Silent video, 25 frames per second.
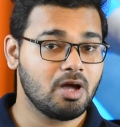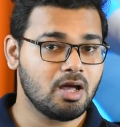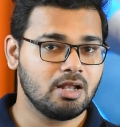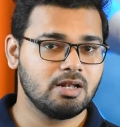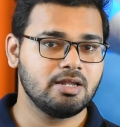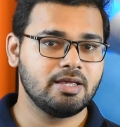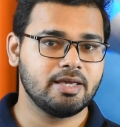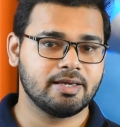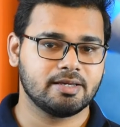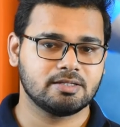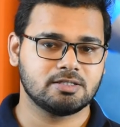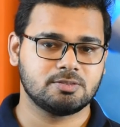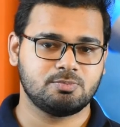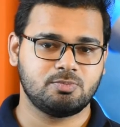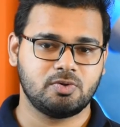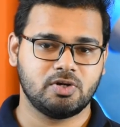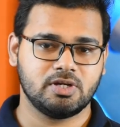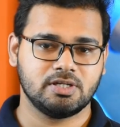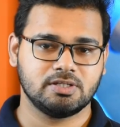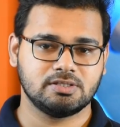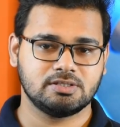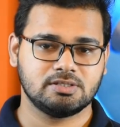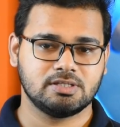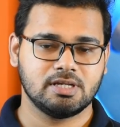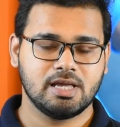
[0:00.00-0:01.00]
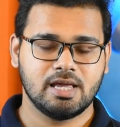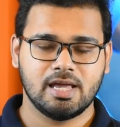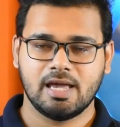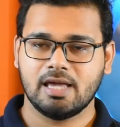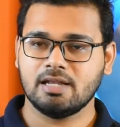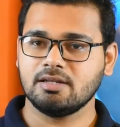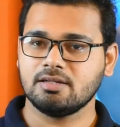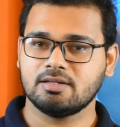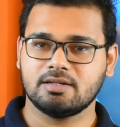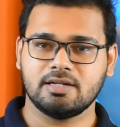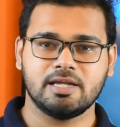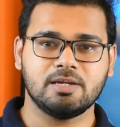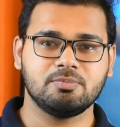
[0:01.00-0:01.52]
AliExpress
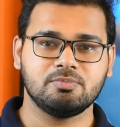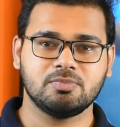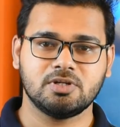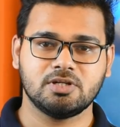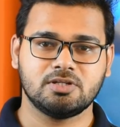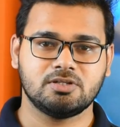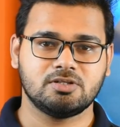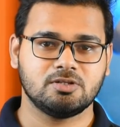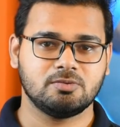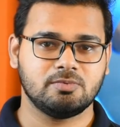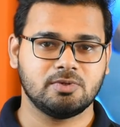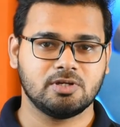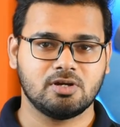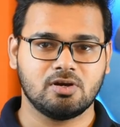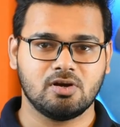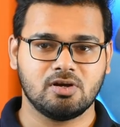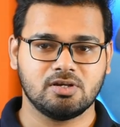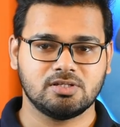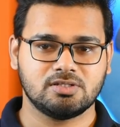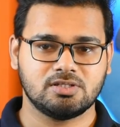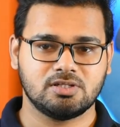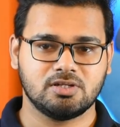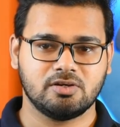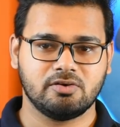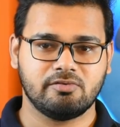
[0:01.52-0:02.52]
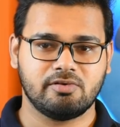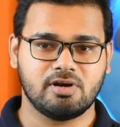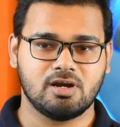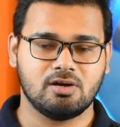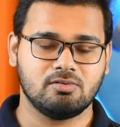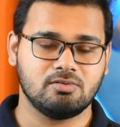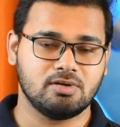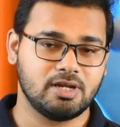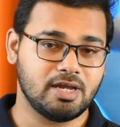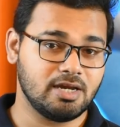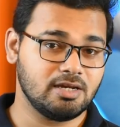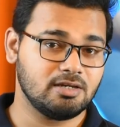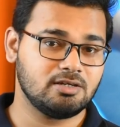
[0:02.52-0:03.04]
and claimed it to be costing
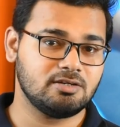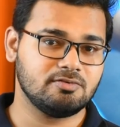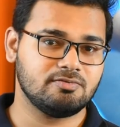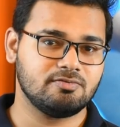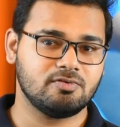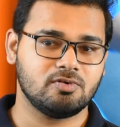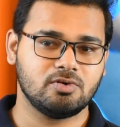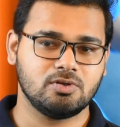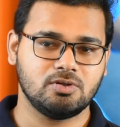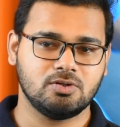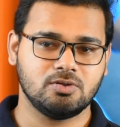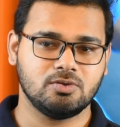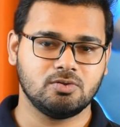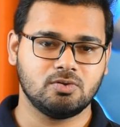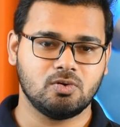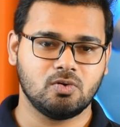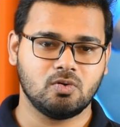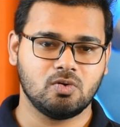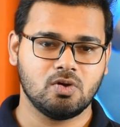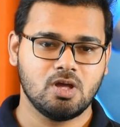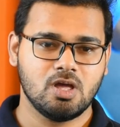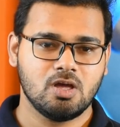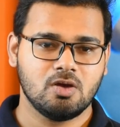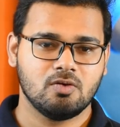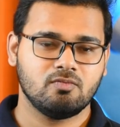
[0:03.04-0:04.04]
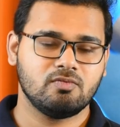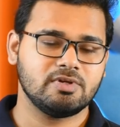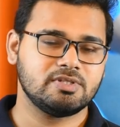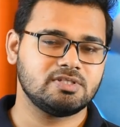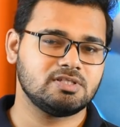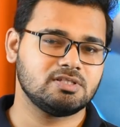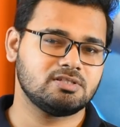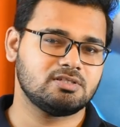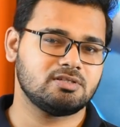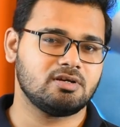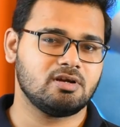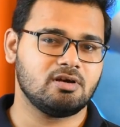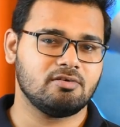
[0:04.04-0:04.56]
around eighty-four euro, which
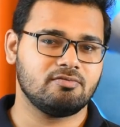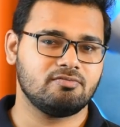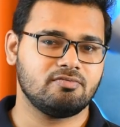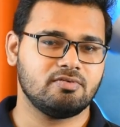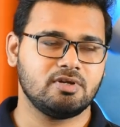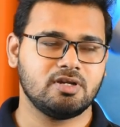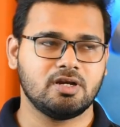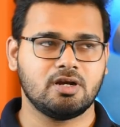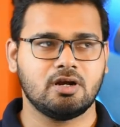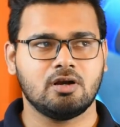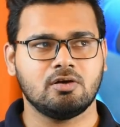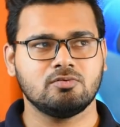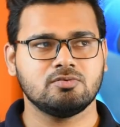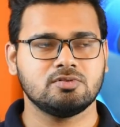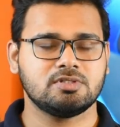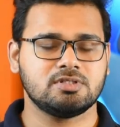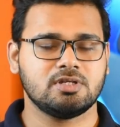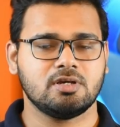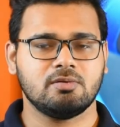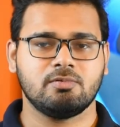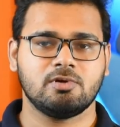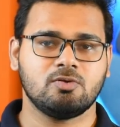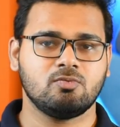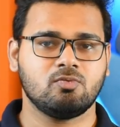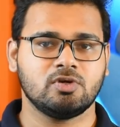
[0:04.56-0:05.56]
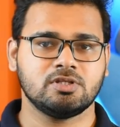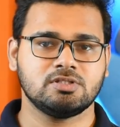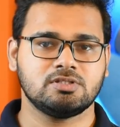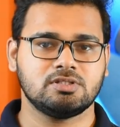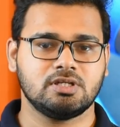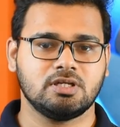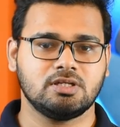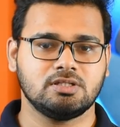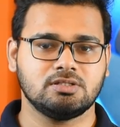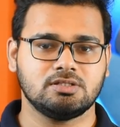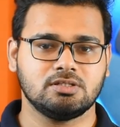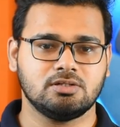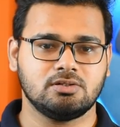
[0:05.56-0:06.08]
is roughly around seven one
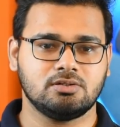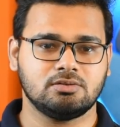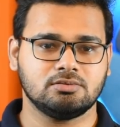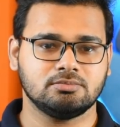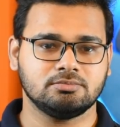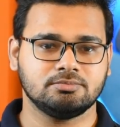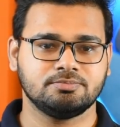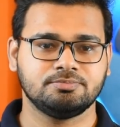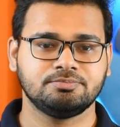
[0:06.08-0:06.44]
six zero.